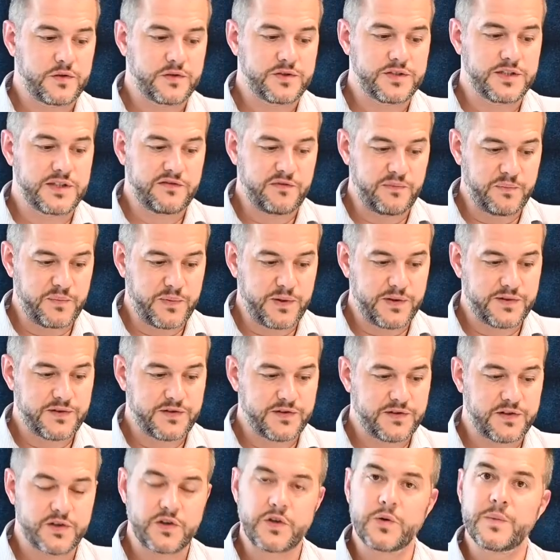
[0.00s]
different pods
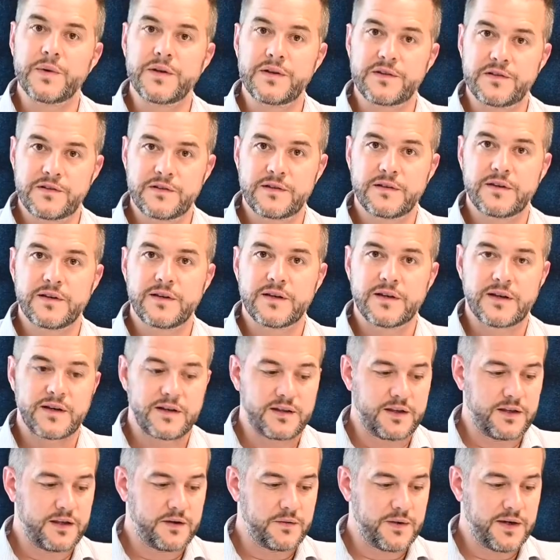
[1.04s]
to Cummins in
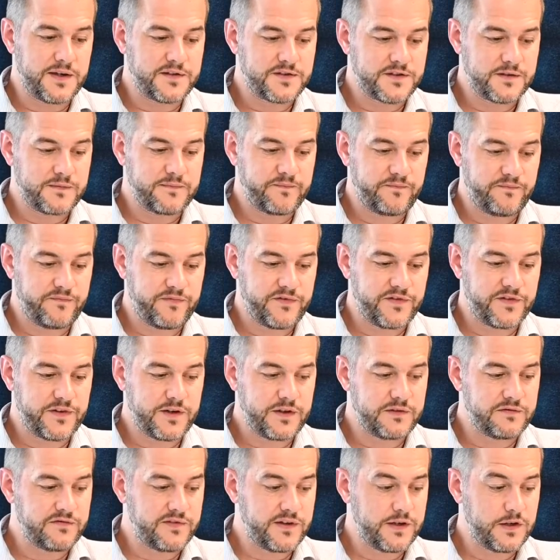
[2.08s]
the US
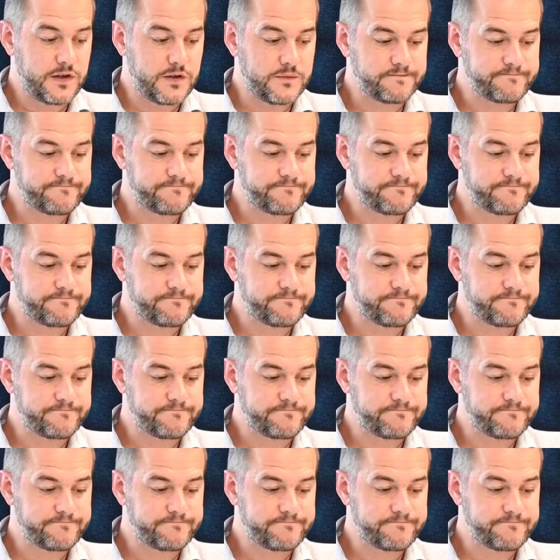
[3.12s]
so far.